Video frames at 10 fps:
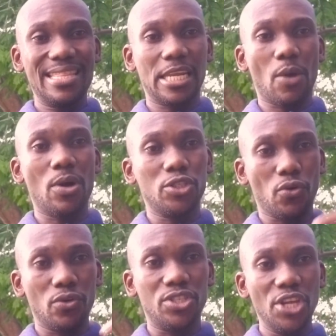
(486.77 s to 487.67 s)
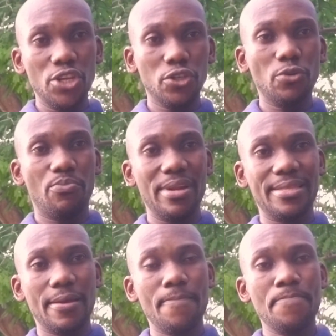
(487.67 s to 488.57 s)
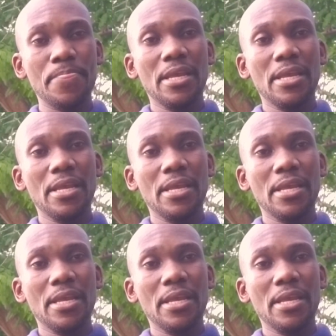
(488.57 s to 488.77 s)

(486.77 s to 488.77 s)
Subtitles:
that I want to continue to breed them,